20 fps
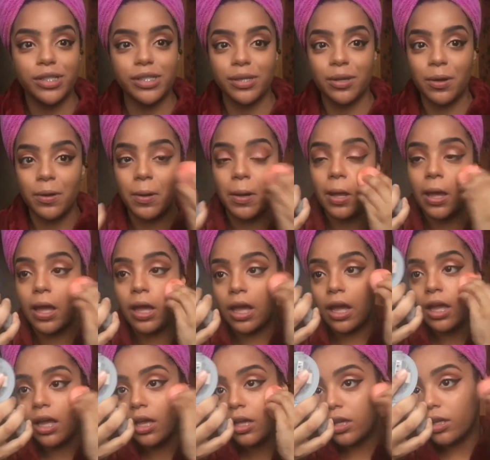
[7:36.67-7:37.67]
So
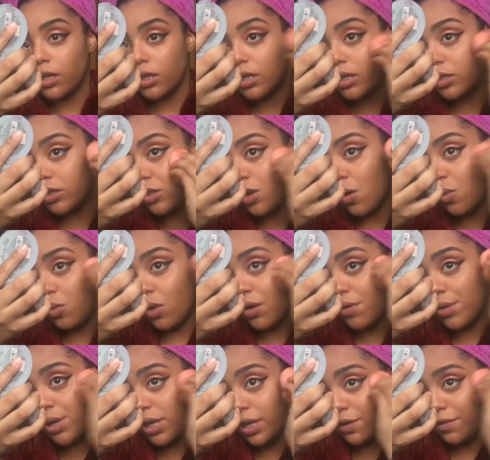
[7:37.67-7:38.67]
don't
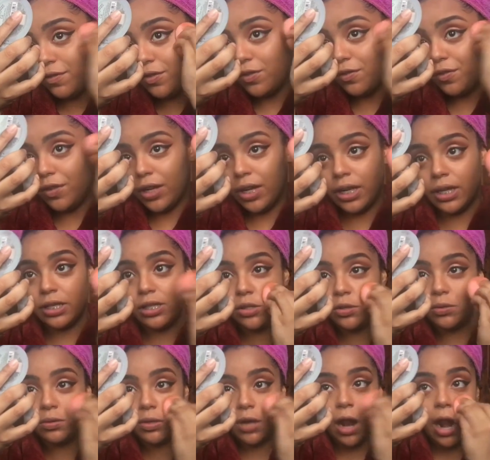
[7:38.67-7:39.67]
worry if you feel like it's
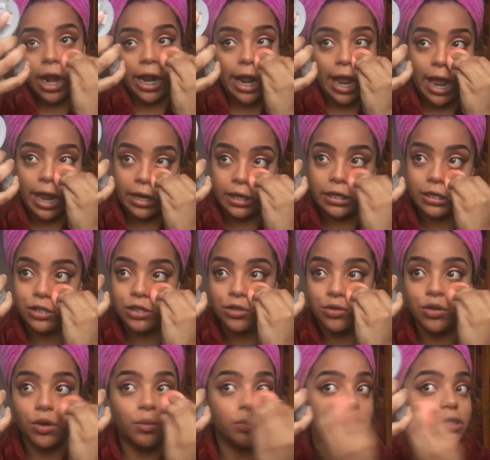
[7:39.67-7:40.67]
too dark, at least you
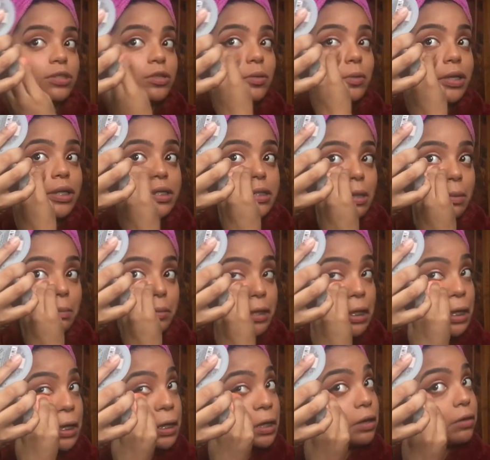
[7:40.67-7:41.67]
know it's doing
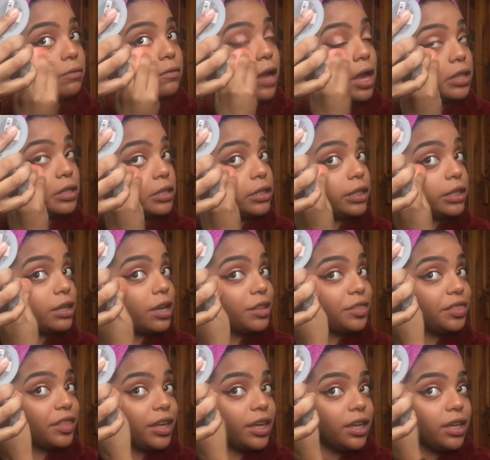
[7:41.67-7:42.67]
something rather than
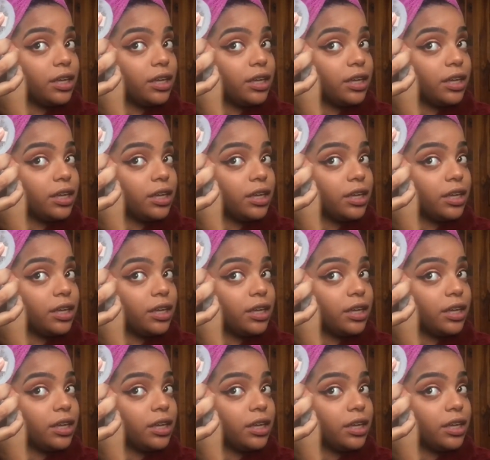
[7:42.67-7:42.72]
nothing.